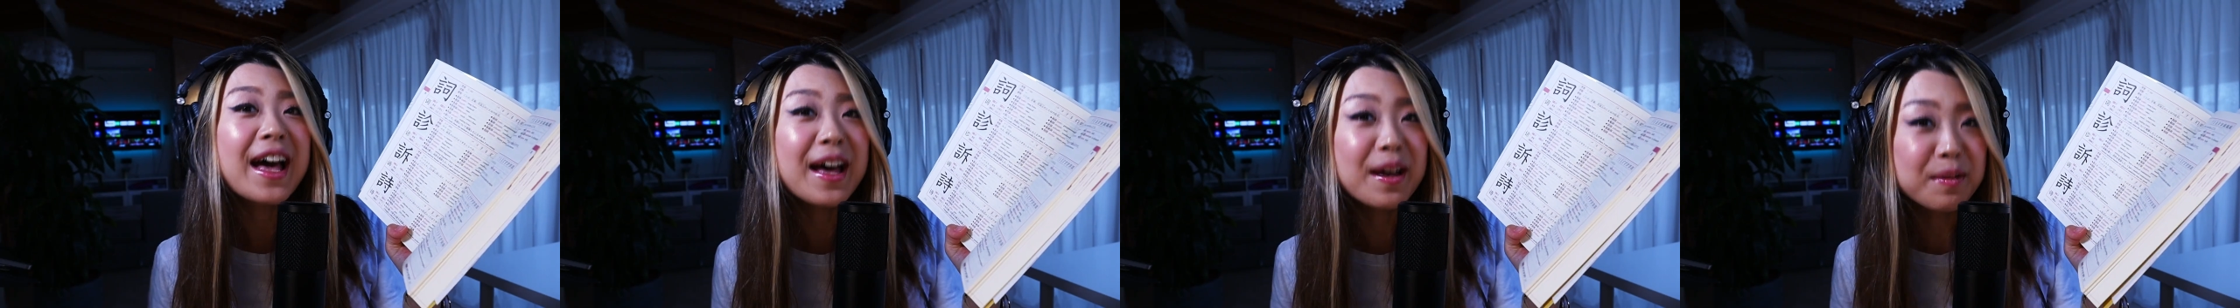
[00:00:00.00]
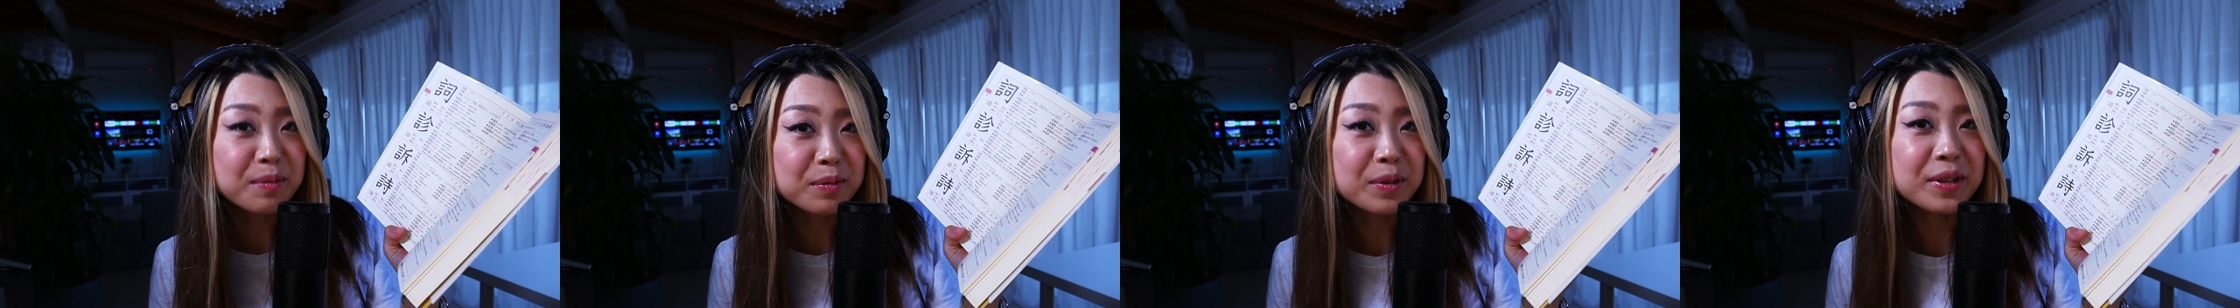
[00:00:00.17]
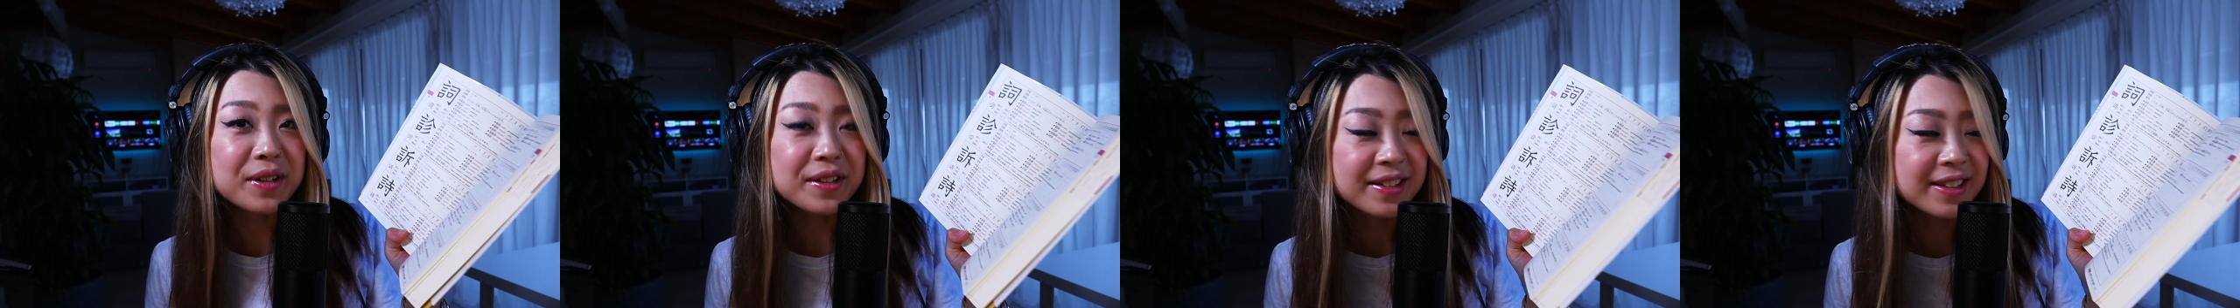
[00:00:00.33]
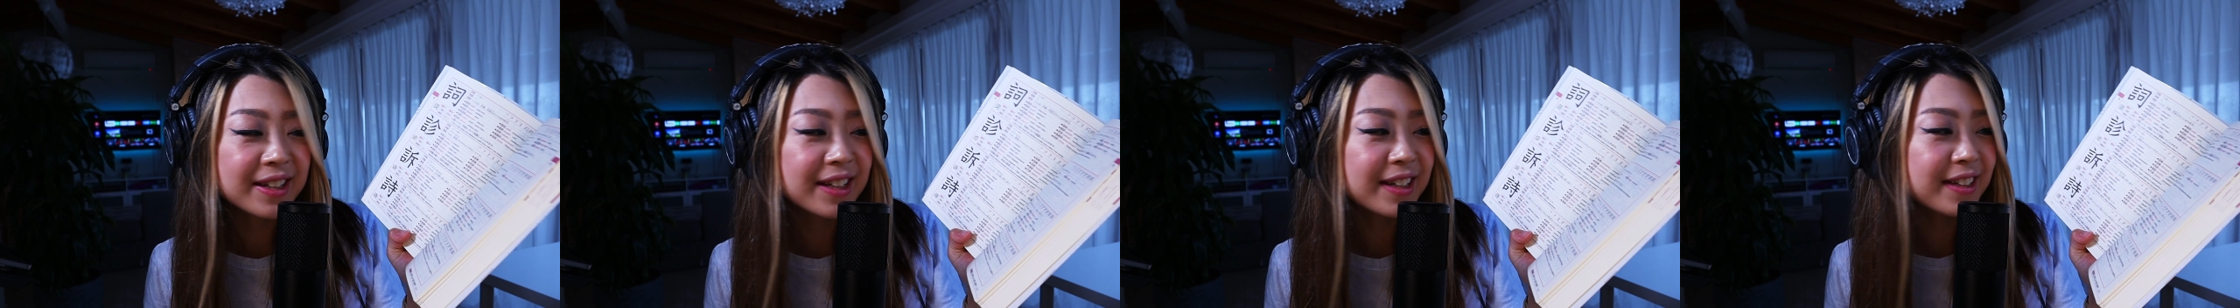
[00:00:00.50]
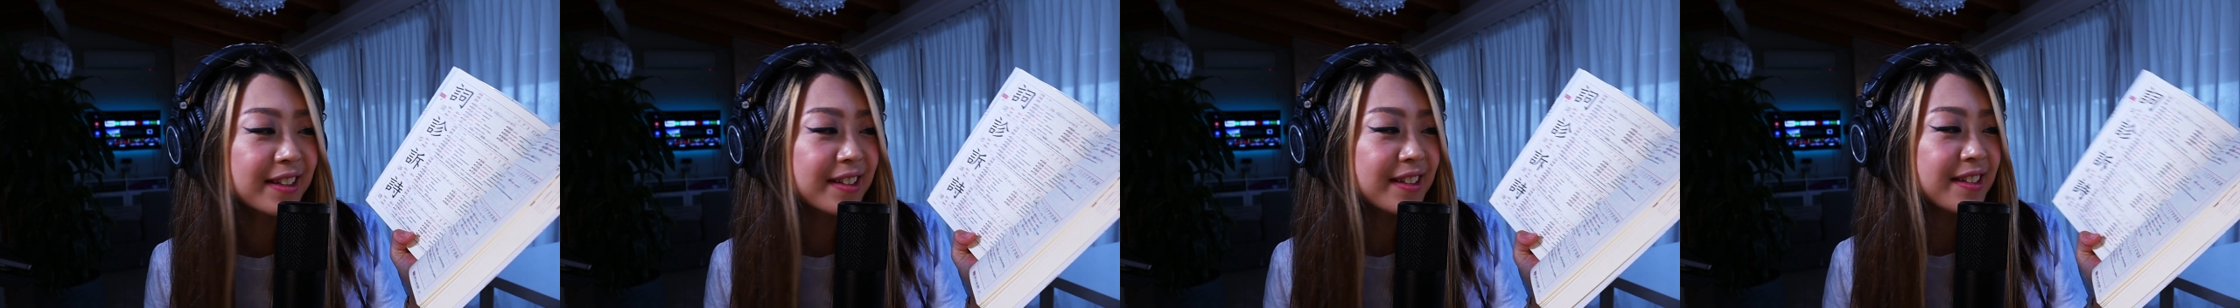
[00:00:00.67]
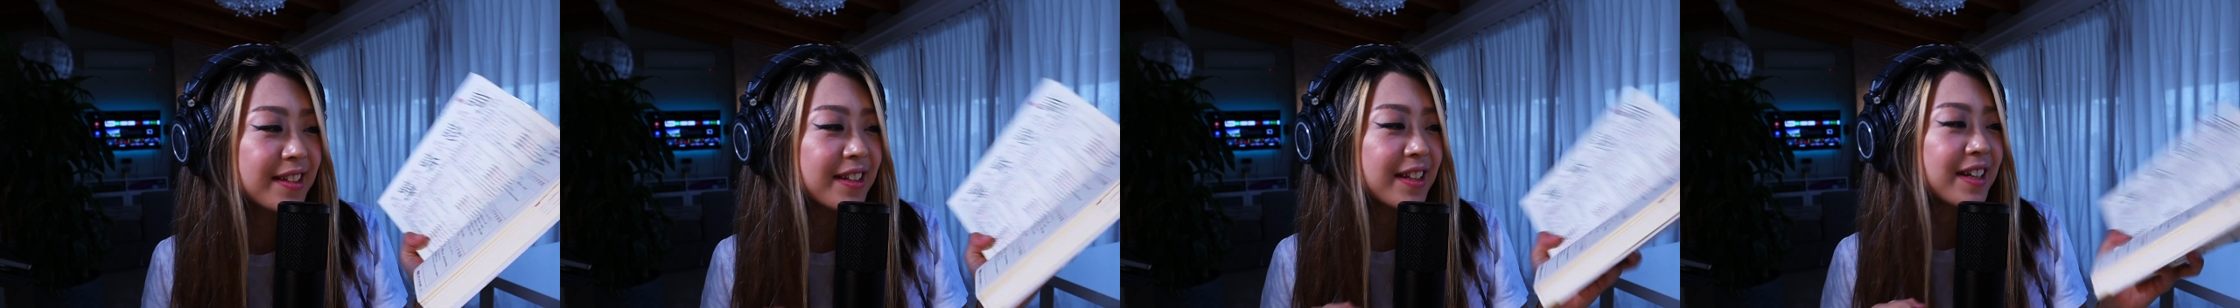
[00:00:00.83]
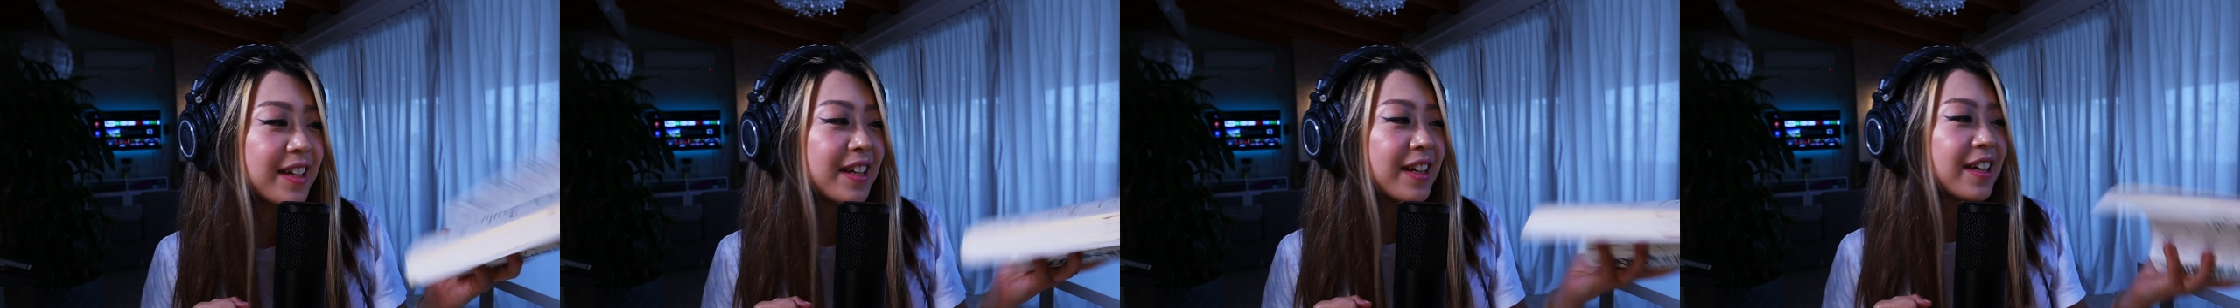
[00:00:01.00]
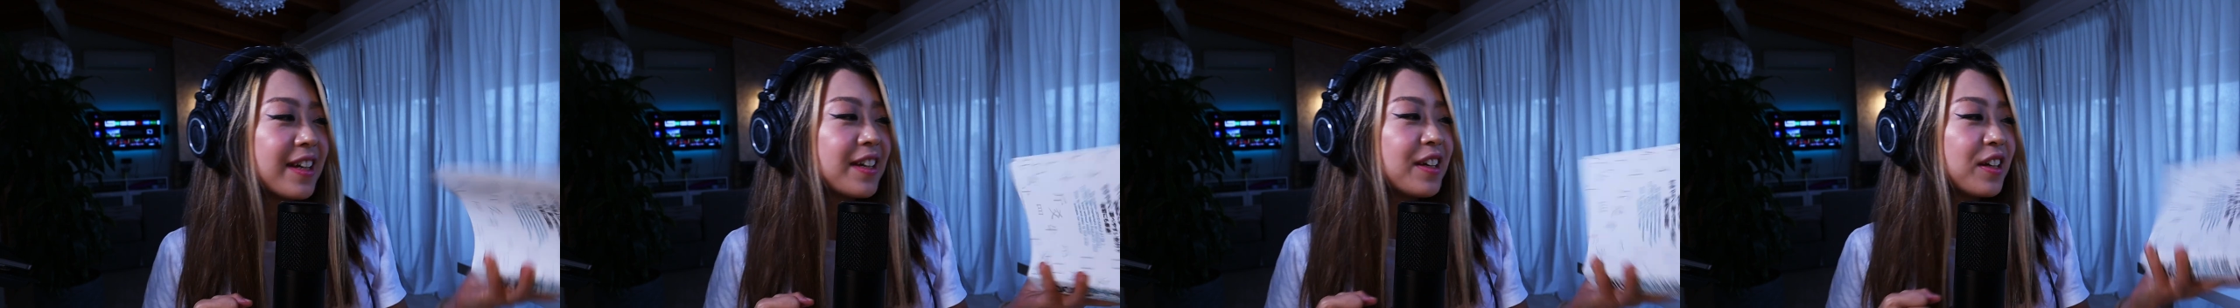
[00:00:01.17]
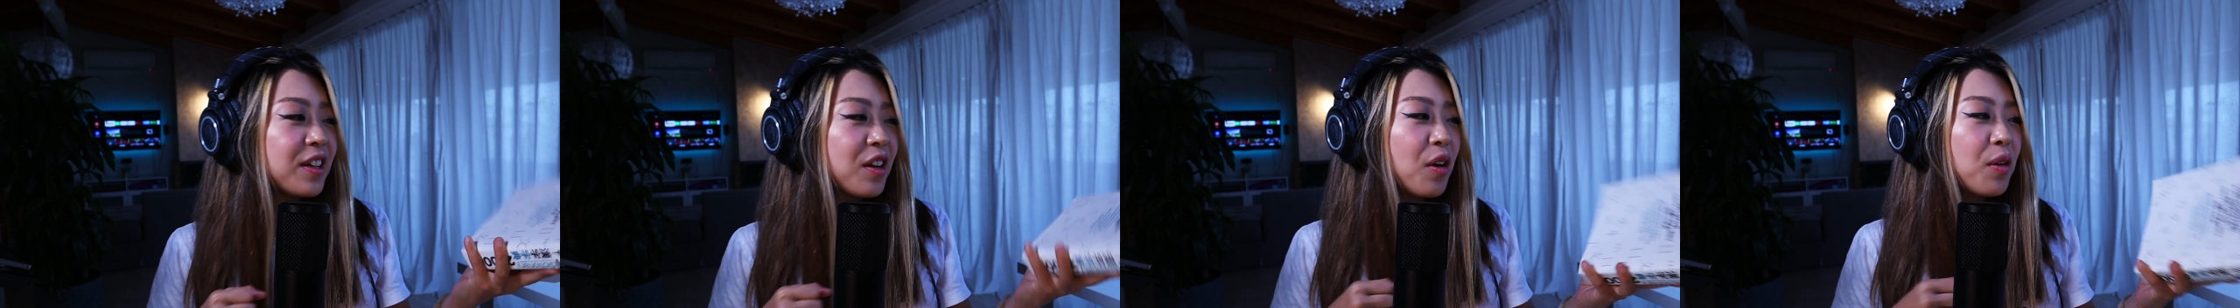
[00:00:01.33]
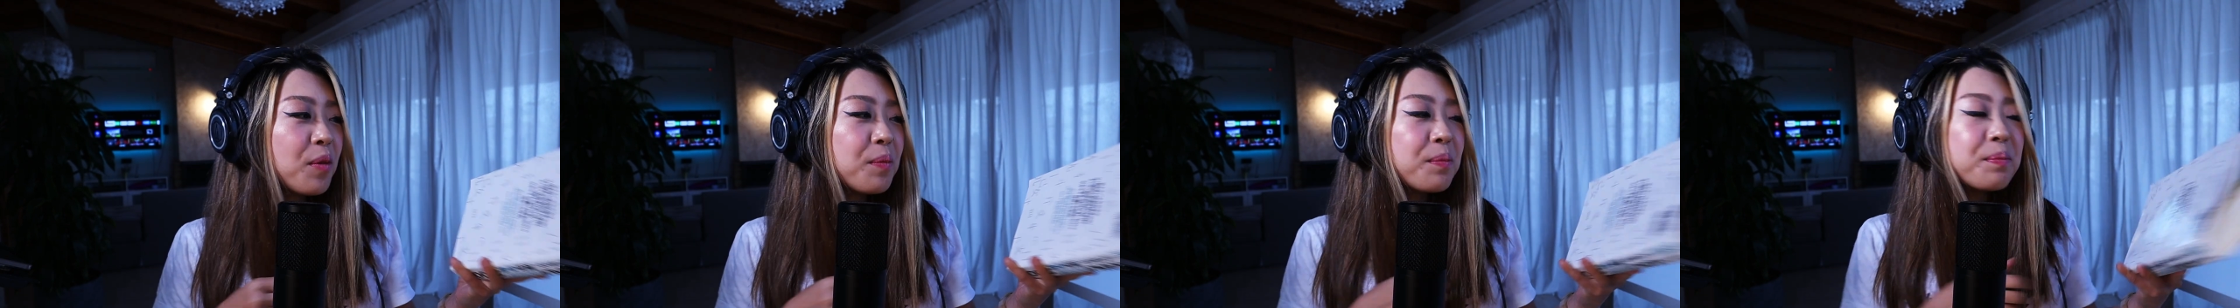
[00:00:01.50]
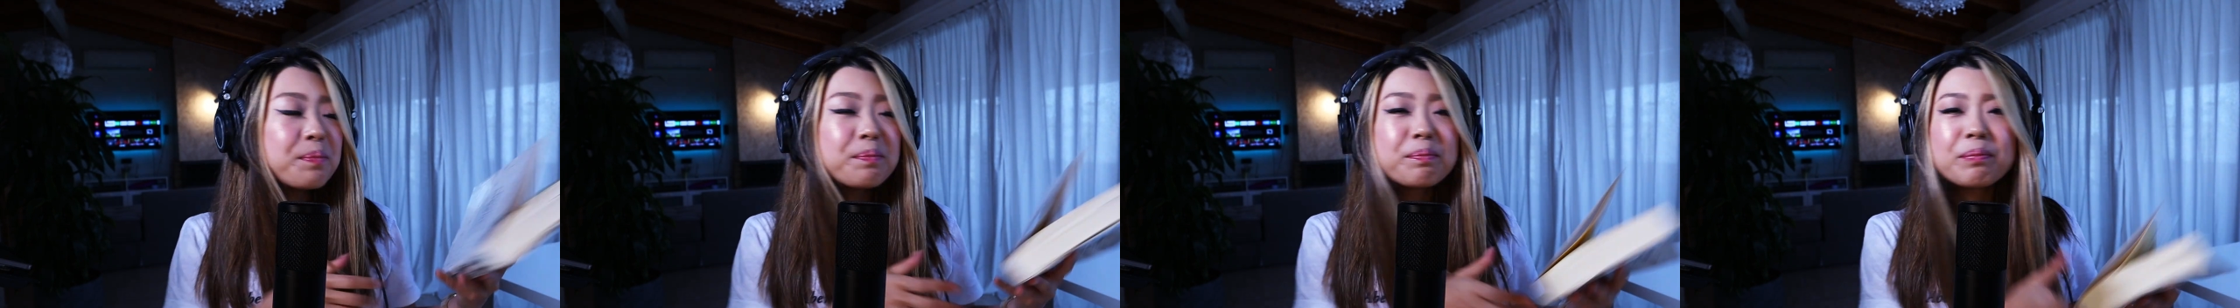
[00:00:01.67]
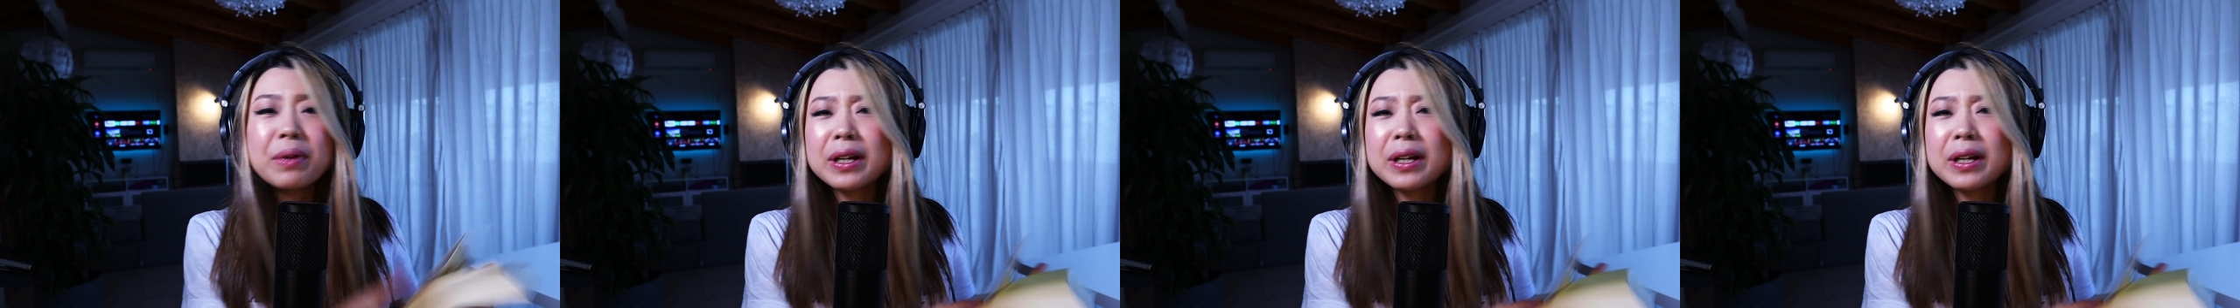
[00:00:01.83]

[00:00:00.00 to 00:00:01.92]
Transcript: everything. You know?